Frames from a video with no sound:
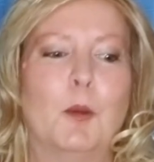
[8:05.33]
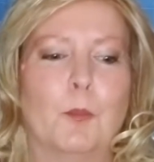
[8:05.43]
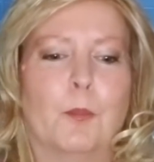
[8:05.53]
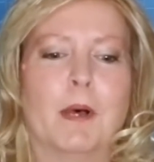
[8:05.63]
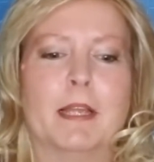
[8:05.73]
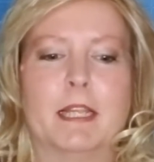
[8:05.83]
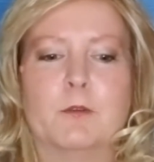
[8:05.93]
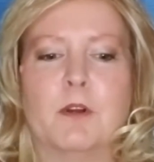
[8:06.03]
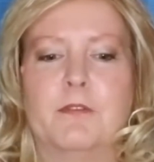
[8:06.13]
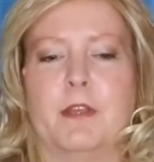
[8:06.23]
But in
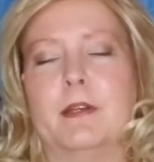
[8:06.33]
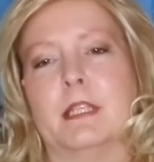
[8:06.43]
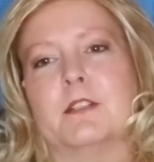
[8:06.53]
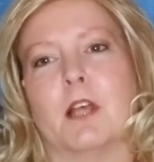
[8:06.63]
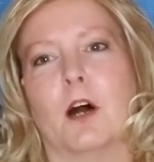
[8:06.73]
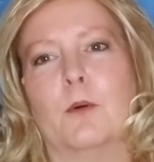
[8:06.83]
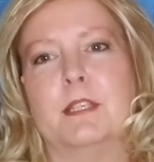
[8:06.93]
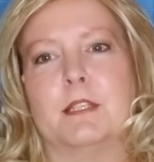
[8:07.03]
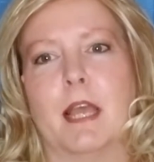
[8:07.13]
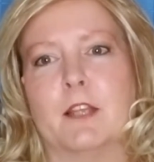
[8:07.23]
reviewing this
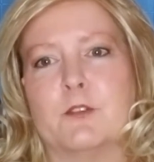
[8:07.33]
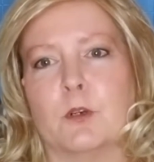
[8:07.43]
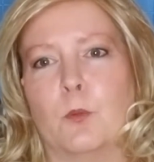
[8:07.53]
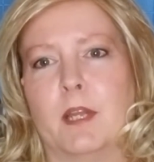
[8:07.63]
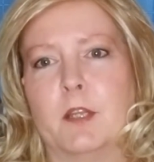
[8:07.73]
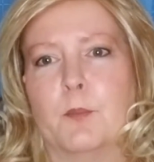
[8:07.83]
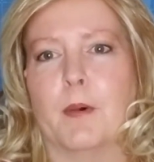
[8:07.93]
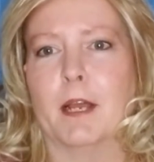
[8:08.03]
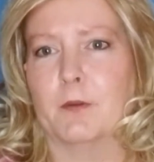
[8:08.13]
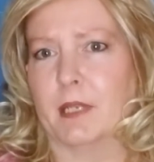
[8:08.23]
Always Natural wig
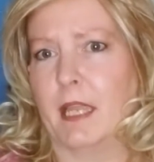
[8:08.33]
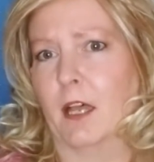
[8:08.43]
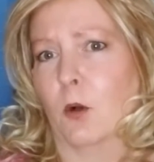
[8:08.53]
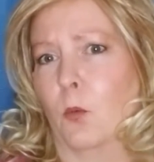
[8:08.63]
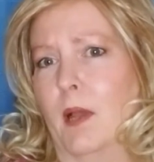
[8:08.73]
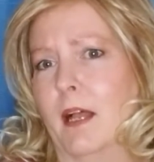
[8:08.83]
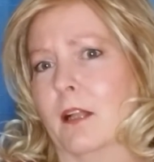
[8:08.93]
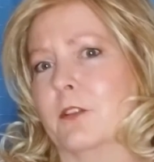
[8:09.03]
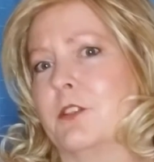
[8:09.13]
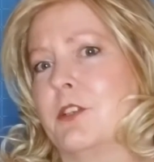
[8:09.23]
by Raquel
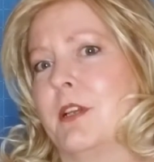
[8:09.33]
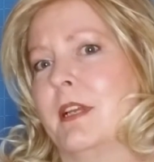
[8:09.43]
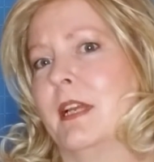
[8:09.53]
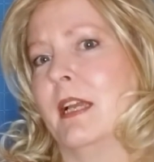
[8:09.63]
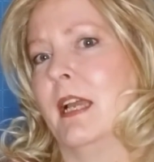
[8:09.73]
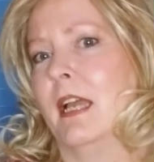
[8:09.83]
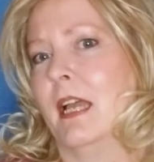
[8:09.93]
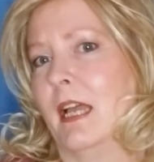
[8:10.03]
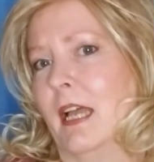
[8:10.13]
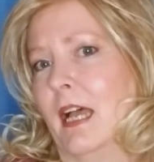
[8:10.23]
Welch,
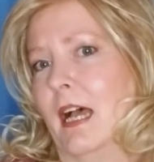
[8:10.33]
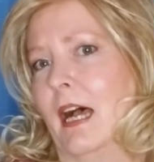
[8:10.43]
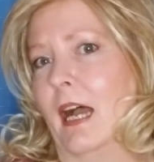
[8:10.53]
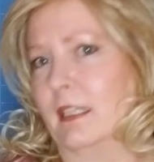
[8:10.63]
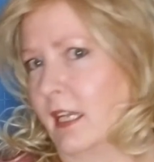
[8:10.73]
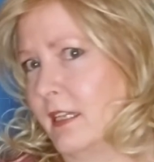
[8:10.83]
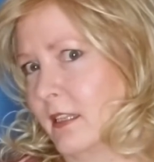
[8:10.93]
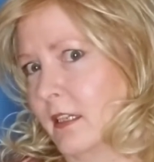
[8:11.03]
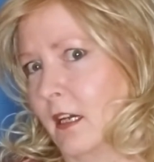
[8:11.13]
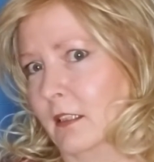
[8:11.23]
I like the
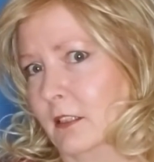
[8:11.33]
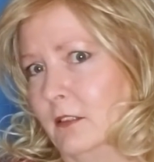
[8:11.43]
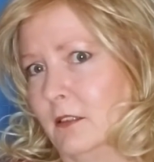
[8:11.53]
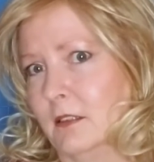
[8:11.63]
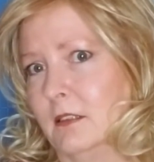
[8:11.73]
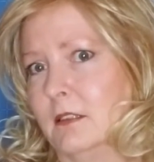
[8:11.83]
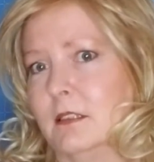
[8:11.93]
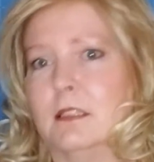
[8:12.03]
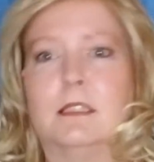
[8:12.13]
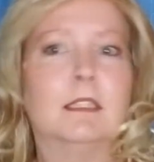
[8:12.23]
color.
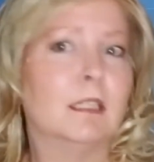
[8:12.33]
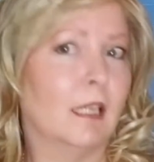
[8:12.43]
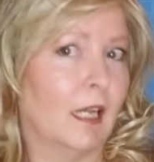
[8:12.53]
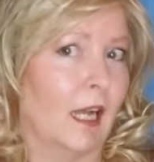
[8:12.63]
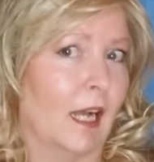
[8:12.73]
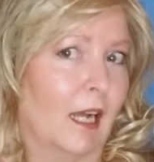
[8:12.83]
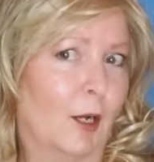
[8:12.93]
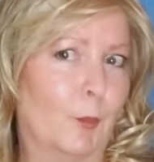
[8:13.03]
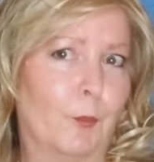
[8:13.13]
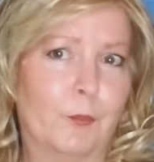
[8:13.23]

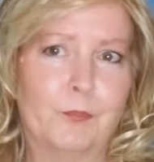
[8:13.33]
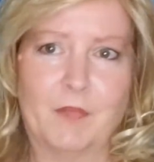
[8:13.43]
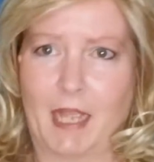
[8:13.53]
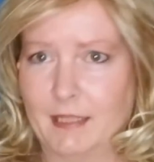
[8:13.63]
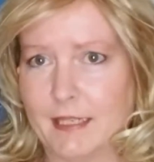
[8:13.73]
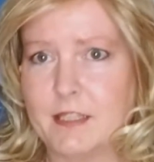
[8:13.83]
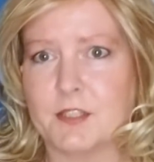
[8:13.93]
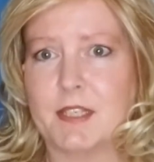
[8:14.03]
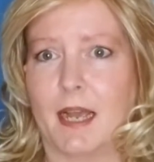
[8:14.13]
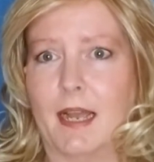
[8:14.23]
I like the
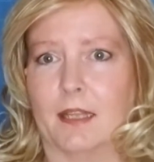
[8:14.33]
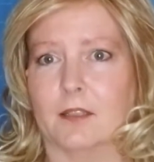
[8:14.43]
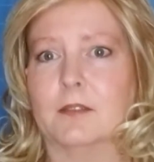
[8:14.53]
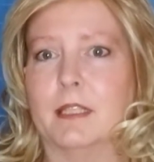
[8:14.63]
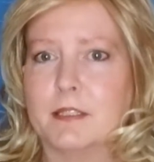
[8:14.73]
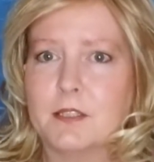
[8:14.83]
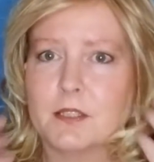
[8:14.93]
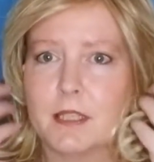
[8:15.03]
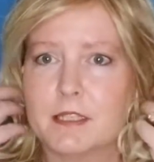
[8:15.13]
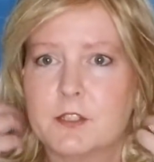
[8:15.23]
style. It
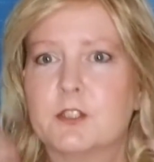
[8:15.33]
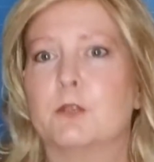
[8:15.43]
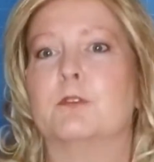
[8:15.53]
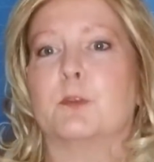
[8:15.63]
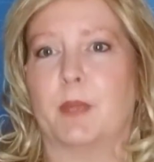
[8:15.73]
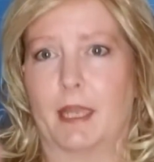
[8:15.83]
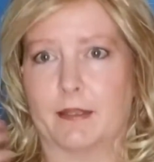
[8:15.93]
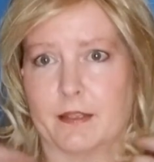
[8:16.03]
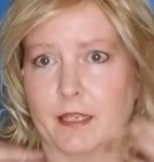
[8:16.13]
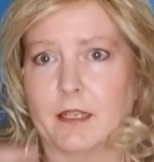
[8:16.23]
suits me, I
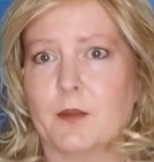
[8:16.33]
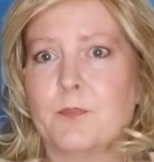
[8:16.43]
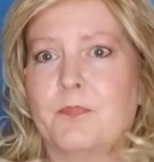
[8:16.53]
think.